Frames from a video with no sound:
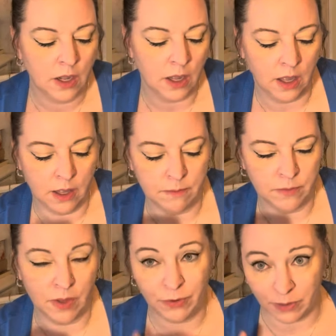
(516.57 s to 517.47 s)

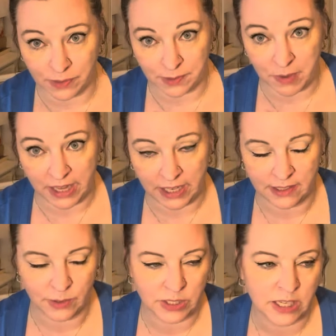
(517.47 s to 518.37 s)
Um, if you don't smell
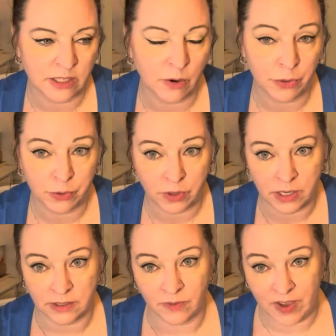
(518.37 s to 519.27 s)
it. So I tend to go through
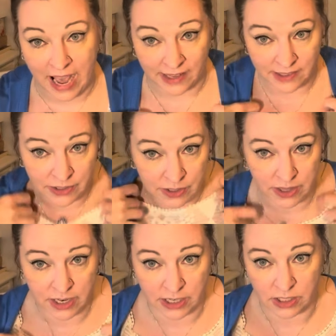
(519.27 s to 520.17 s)
these faster
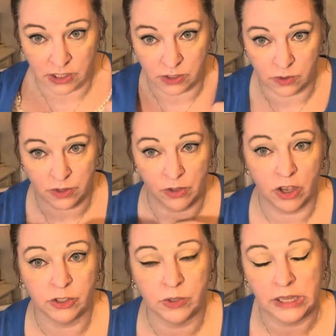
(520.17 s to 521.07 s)
than I do the
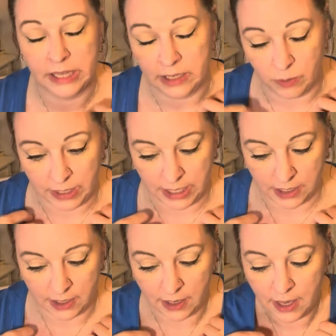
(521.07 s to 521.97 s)
laundry
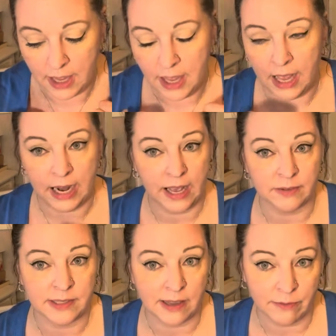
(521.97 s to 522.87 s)
liquid. And I have
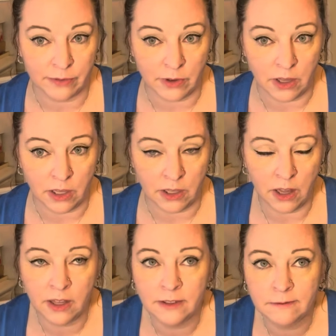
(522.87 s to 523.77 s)
several
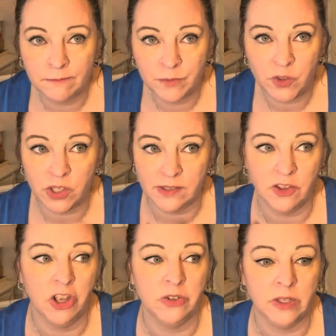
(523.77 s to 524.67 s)
just
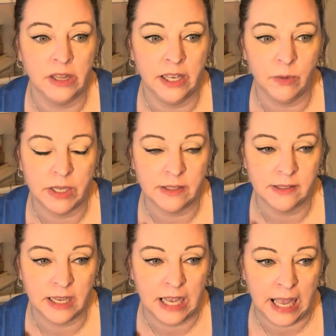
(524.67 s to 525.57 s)
laundry liquids.
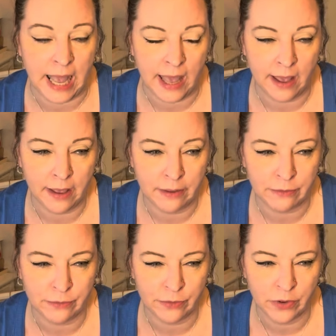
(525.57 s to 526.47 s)
Like I
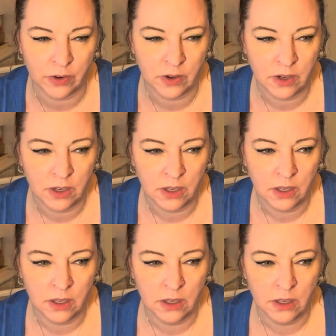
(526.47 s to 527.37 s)
have
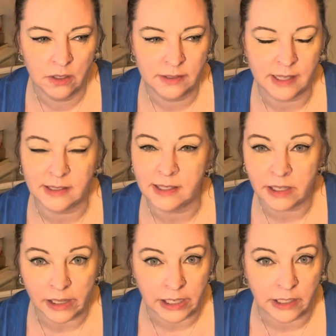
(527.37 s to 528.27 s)
Scentsy
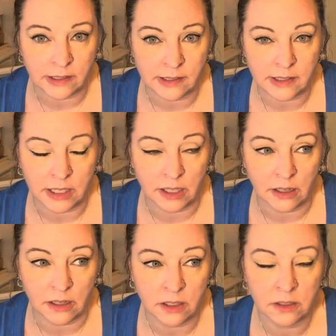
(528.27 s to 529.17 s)
Clean
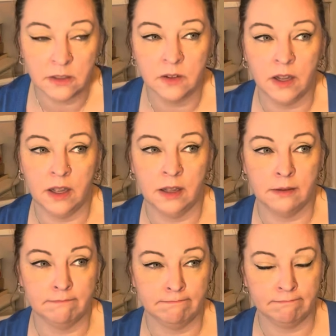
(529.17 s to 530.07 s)
still.
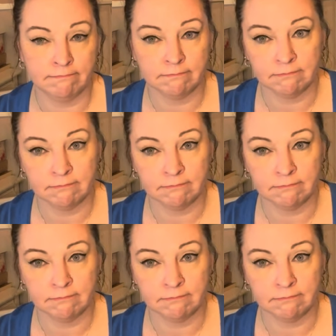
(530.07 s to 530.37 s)
Um,